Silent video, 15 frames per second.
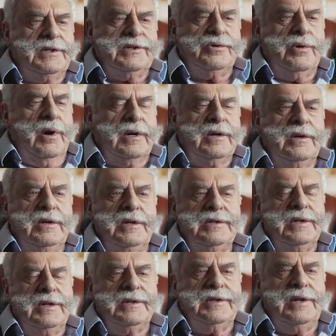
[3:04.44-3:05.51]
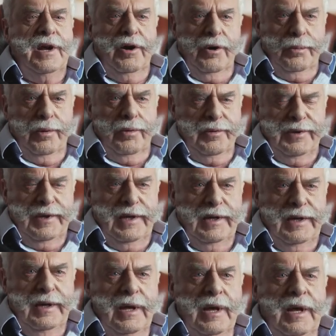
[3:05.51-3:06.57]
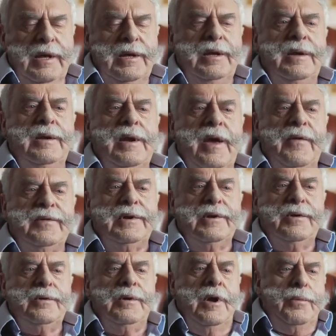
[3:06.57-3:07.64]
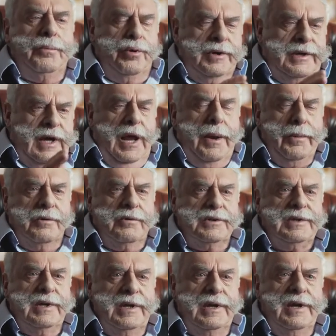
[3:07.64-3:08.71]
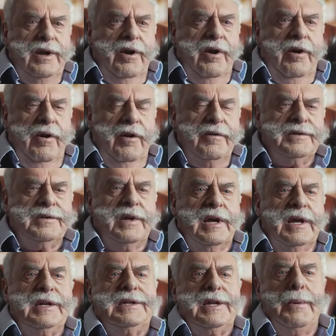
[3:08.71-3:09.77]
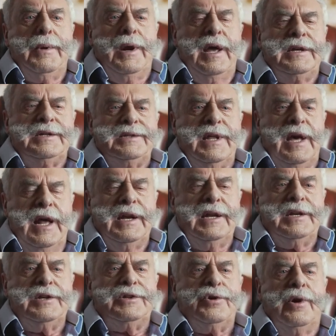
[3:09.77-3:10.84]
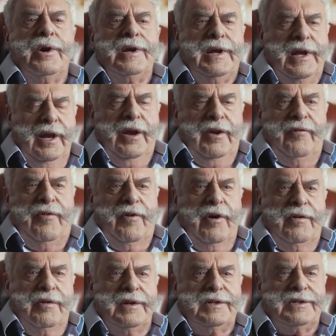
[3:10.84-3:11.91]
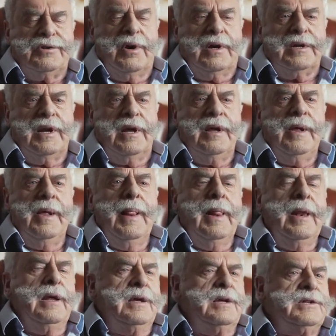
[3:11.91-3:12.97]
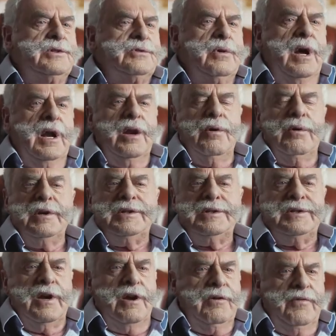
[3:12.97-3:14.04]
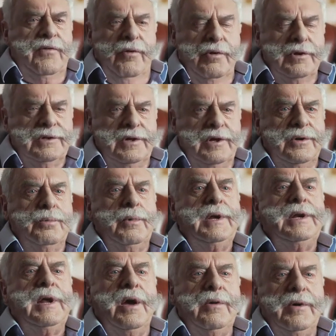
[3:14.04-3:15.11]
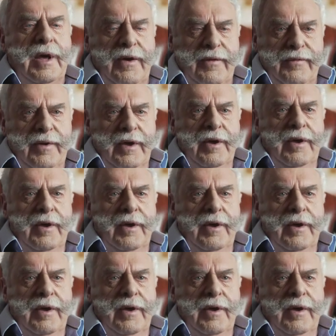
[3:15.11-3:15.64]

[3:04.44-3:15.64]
destructor is a terrible thing. You have to put chemicals into your hives that contaminates the honey to try and kill the Varroa destructor. Australia is so fortunate we don't have